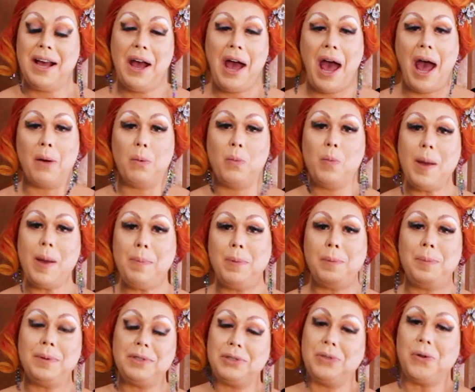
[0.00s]
and whip
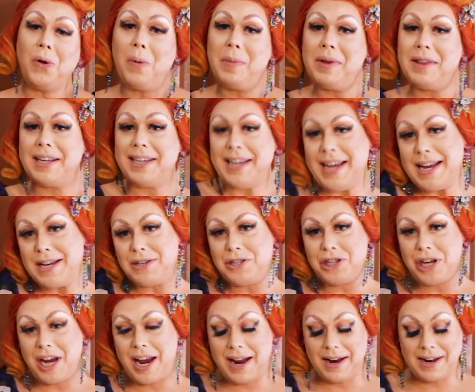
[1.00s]
up a storm in the
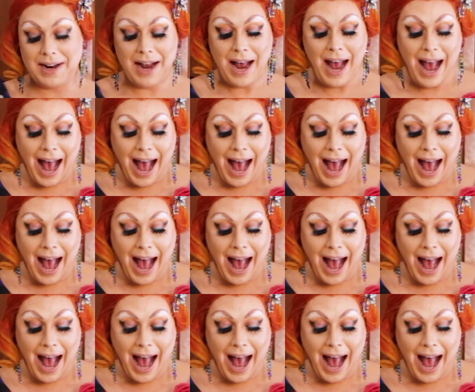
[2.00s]
kitchen.